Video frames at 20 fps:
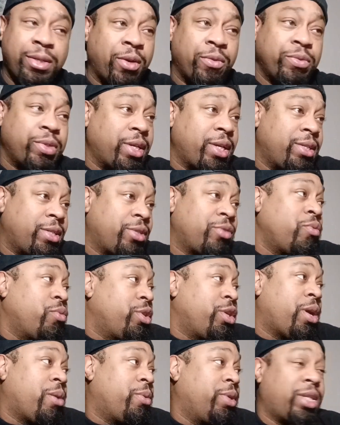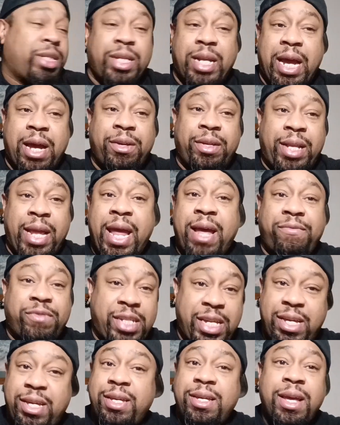Because y'all want to sit down and
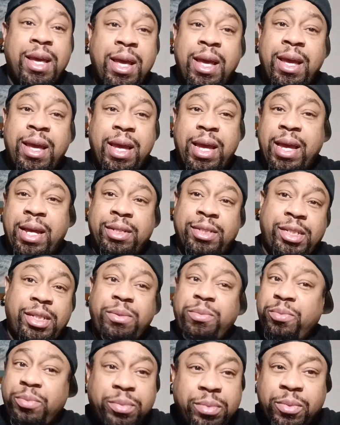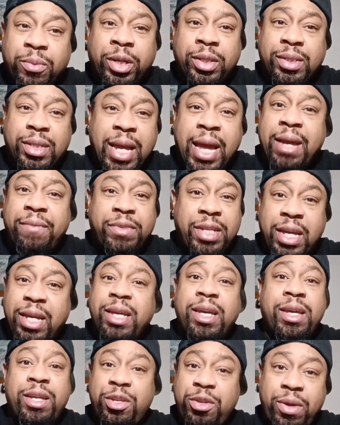have tea, and she wants to have
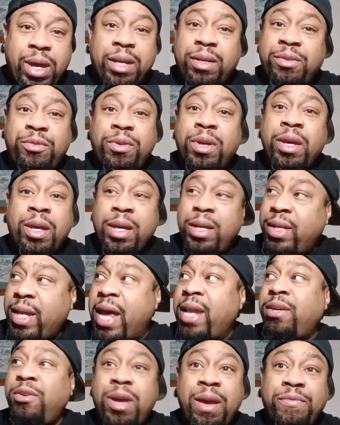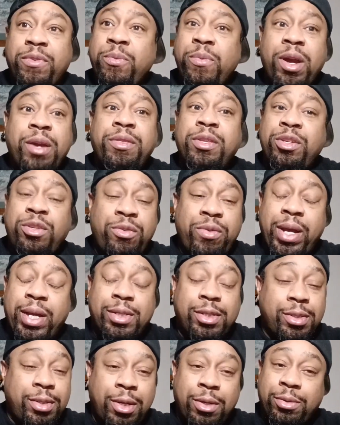tea, and you had, daddy, you have to wear this
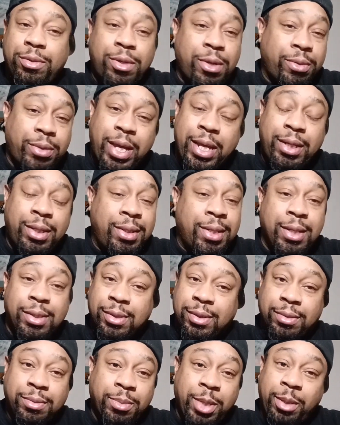dress. No, daddy doesn't.